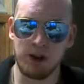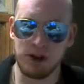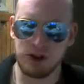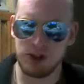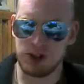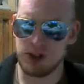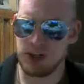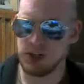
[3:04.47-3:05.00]

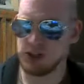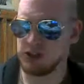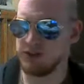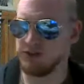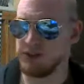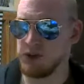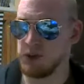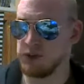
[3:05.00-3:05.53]
just to get your
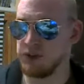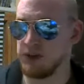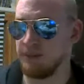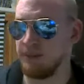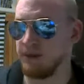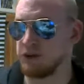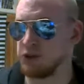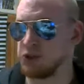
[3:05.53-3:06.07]
views up
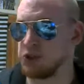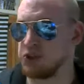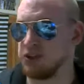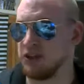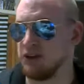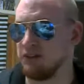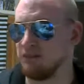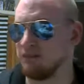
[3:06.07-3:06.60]
and shit.